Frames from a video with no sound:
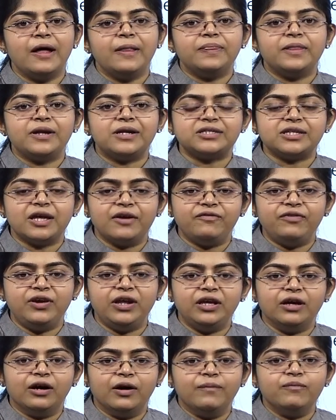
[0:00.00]
That is, every
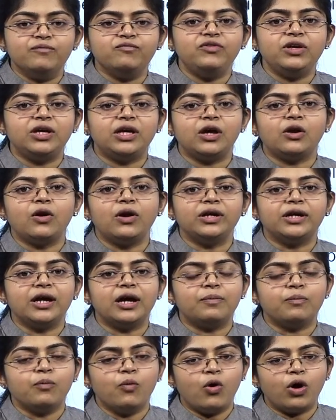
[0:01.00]
year, we cannot
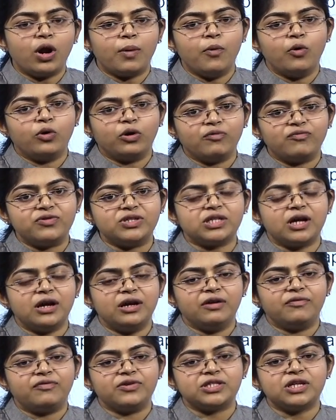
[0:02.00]
get more amount of fiscal
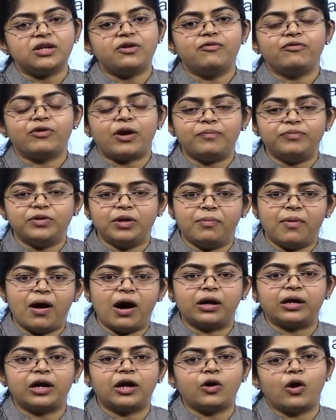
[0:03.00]
deficit from the
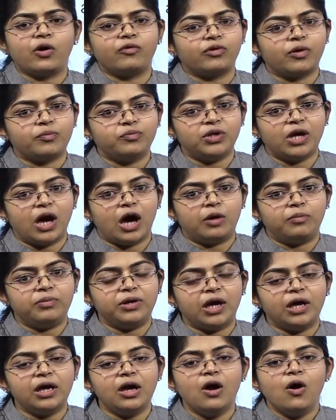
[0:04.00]
market or from the
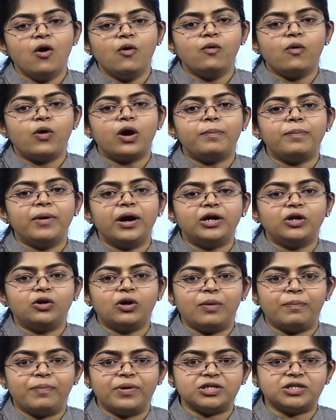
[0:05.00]
RBI over a
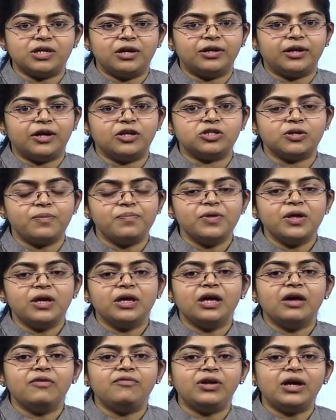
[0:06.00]
particular percentage.
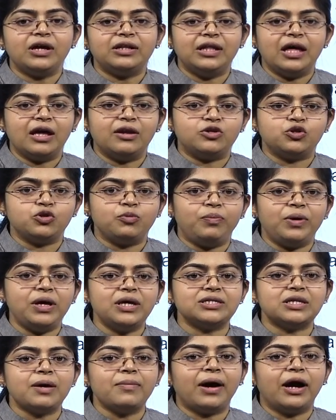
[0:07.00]
Every year, there should be
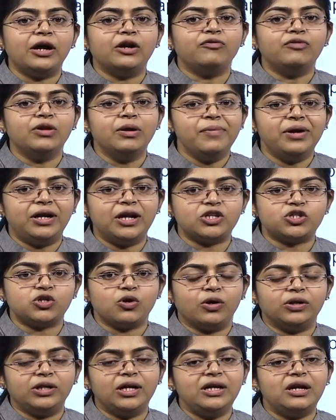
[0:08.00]
some kind of limitation
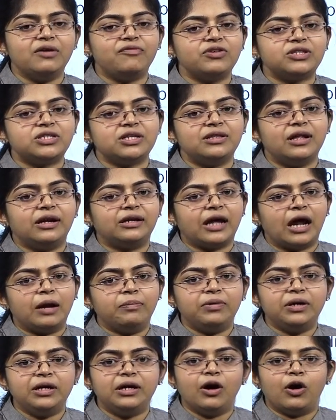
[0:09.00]
on the deficit that can
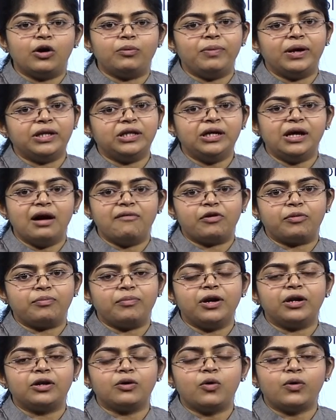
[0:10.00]
be got by the
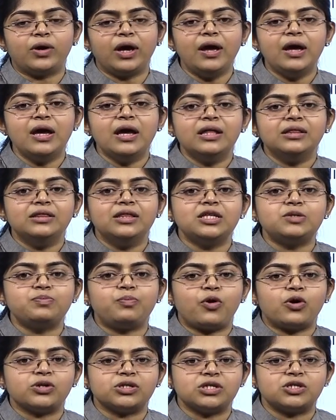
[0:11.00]
government. Okay, this
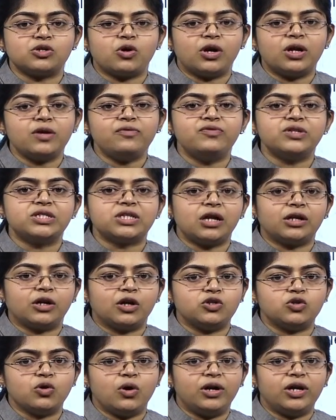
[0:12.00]
process is called a fiscal
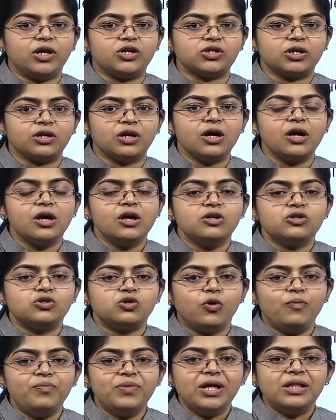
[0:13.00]
consolidation.
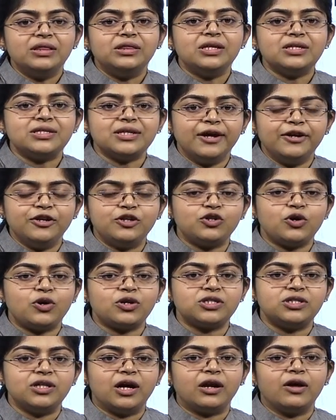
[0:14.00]
So, this
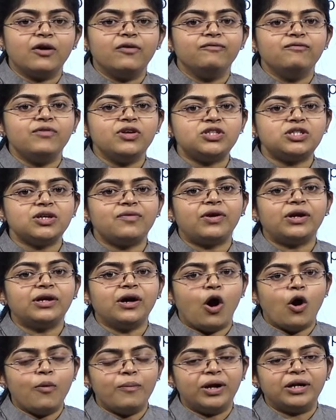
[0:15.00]
ensures that whichever
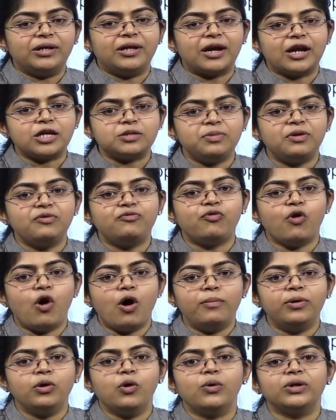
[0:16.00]
government that has been
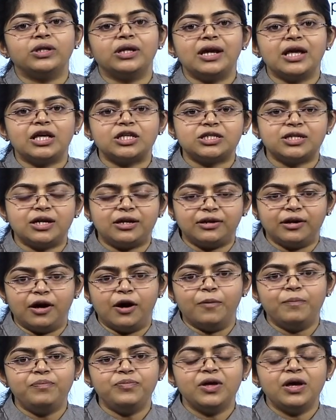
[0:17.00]
formed over the next
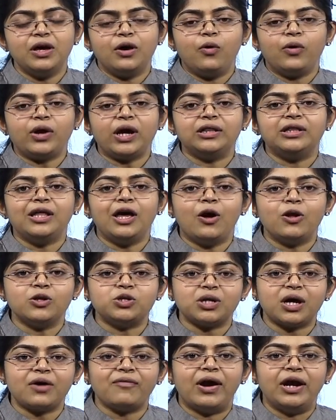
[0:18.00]
term, okay, they
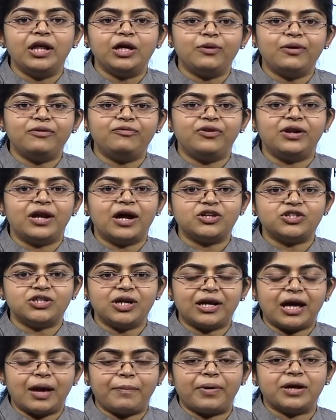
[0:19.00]
also have adequate financial
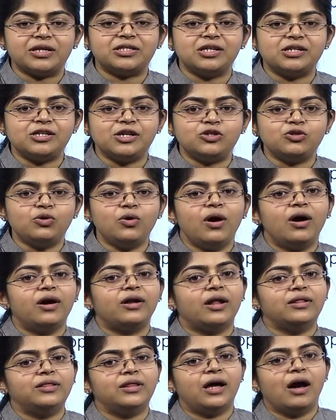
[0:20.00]
capacity to
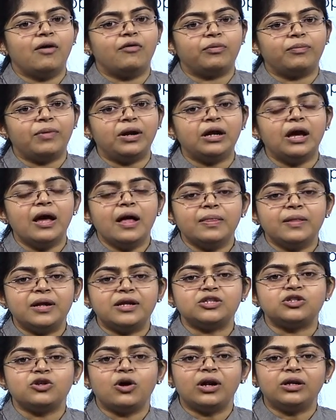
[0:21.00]
run the government. That
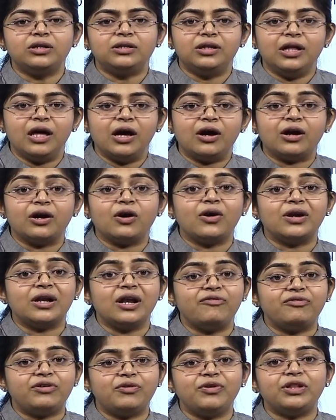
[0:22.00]
is, not they are not
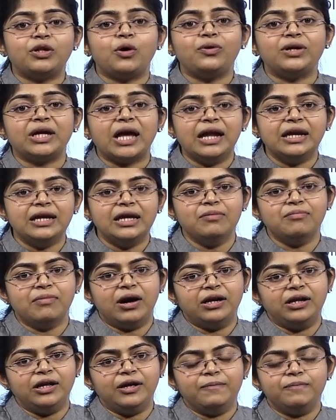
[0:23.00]
left without any
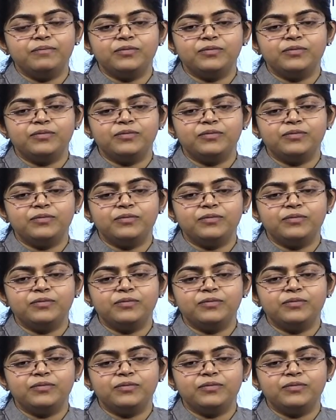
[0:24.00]
money.